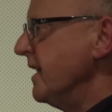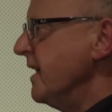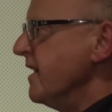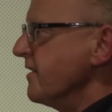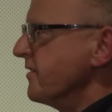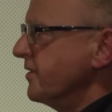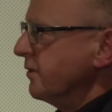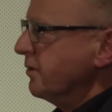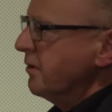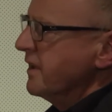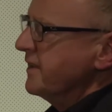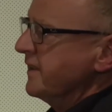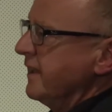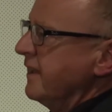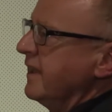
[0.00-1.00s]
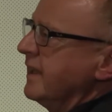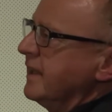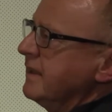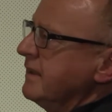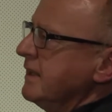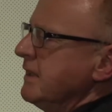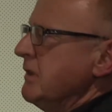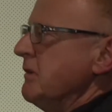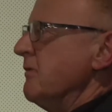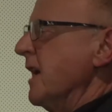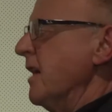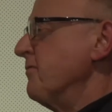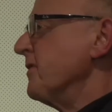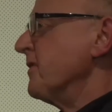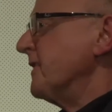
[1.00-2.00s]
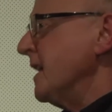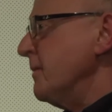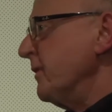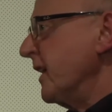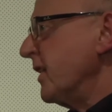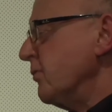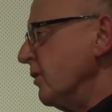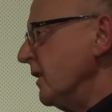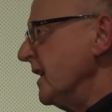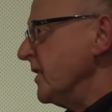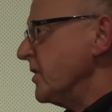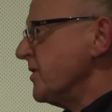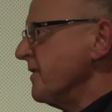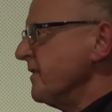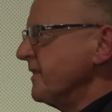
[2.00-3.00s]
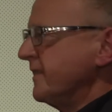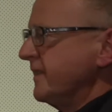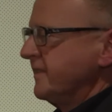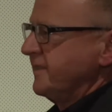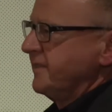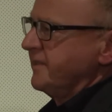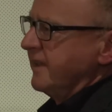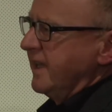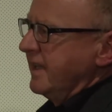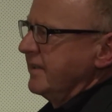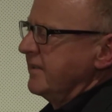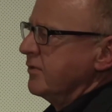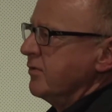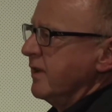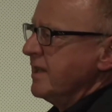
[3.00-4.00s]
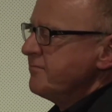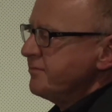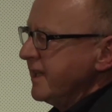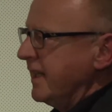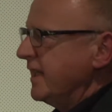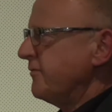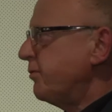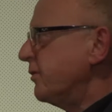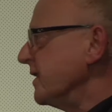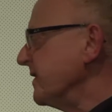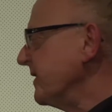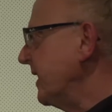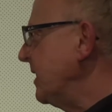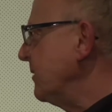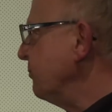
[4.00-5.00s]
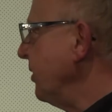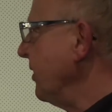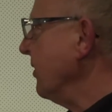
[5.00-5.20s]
So they have the same regulations like a graveyard, for example,